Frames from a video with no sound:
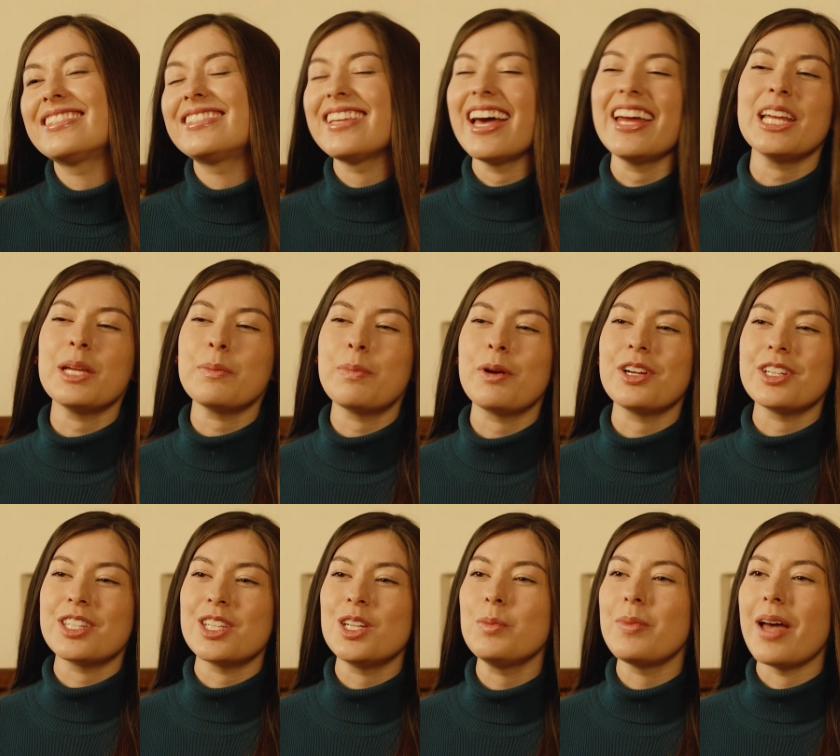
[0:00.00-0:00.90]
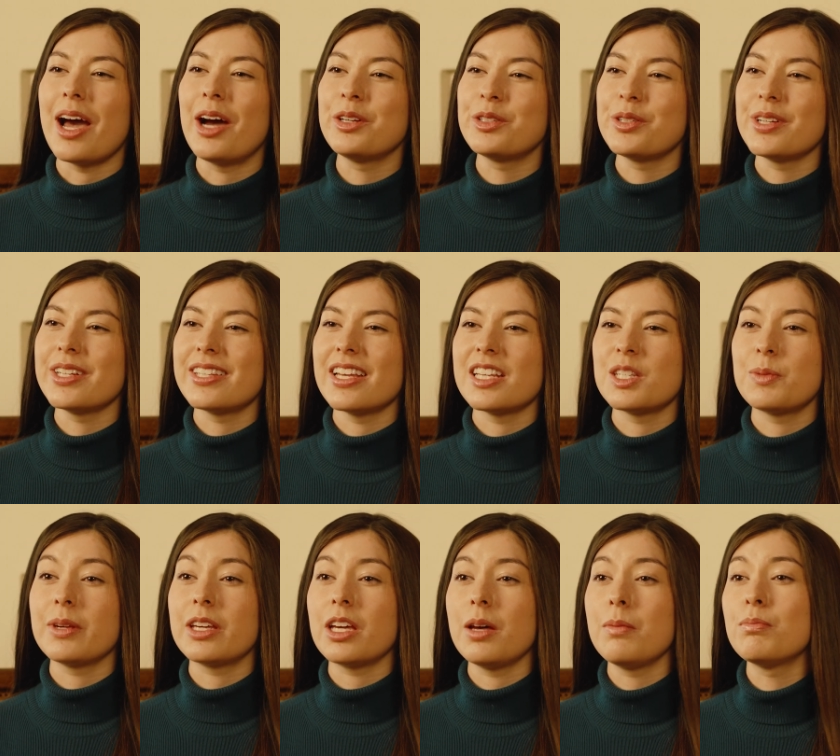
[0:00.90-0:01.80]
Setting personal boundaries
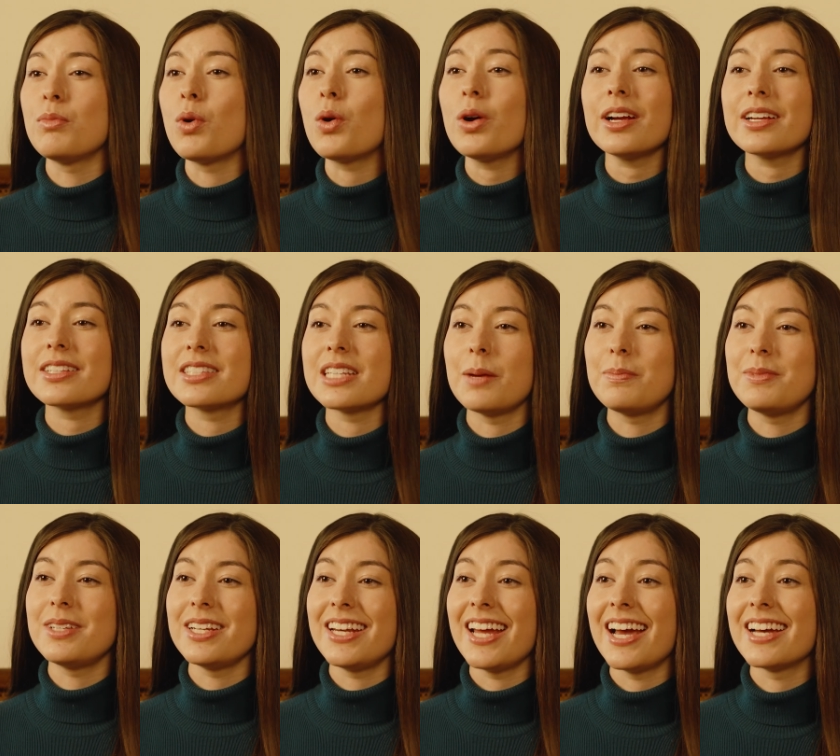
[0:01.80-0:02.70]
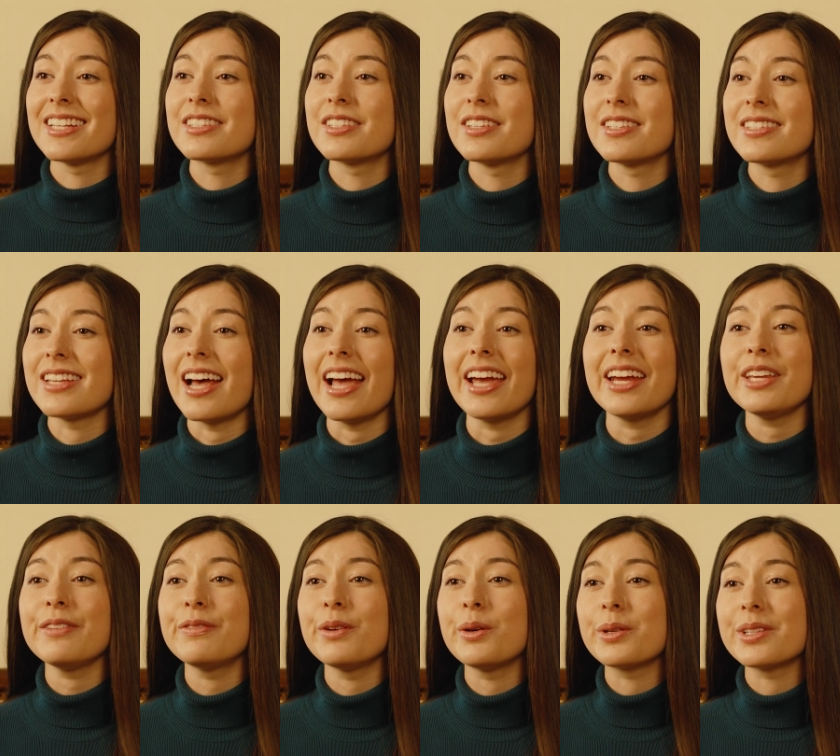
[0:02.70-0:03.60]
has become more accepted as
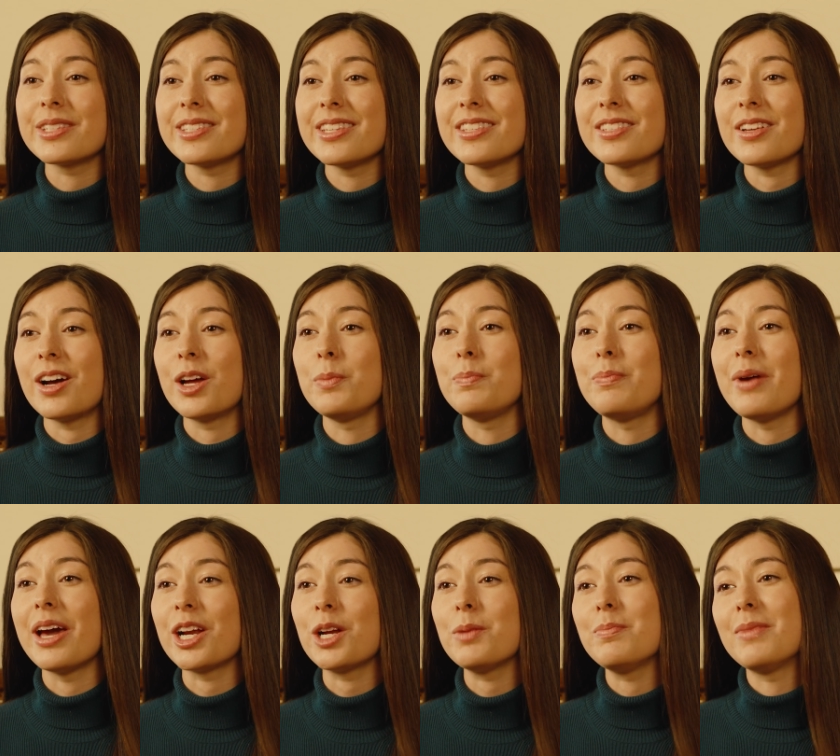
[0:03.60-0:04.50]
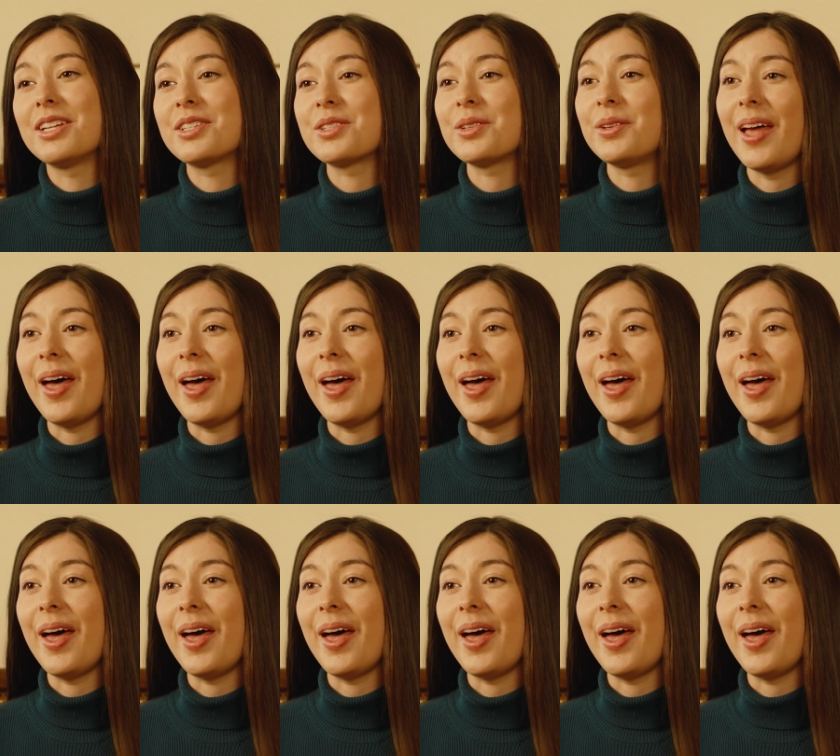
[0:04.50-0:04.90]
society focuses on better mental